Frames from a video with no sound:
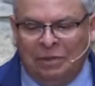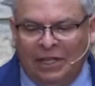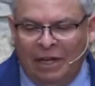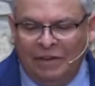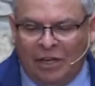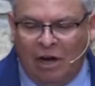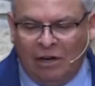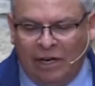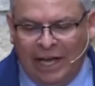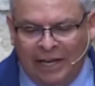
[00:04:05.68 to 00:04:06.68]
beloved
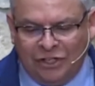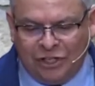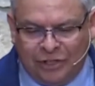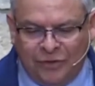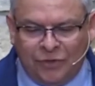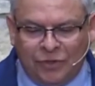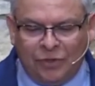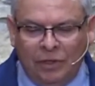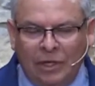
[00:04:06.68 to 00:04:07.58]
congregations.